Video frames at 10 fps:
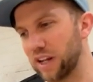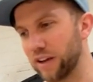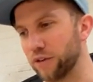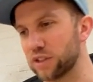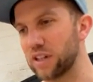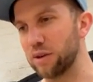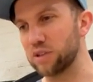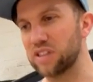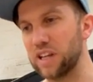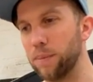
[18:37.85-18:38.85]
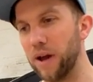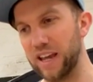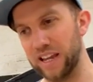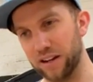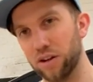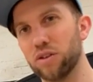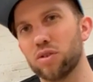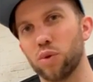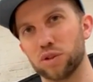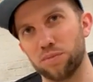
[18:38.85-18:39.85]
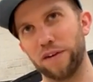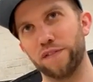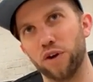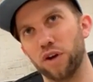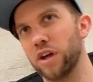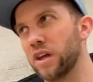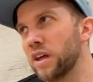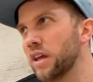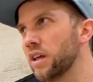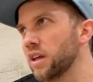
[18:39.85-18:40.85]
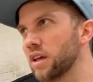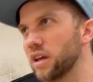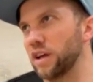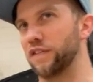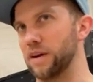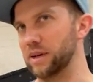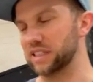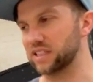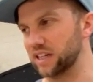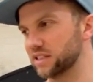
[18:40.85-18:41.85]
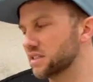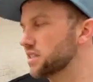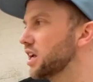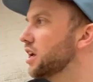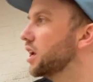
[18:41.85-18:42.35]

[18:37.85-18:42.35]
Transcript: Like it was, it was deeper in towards my foot, if that makes sense.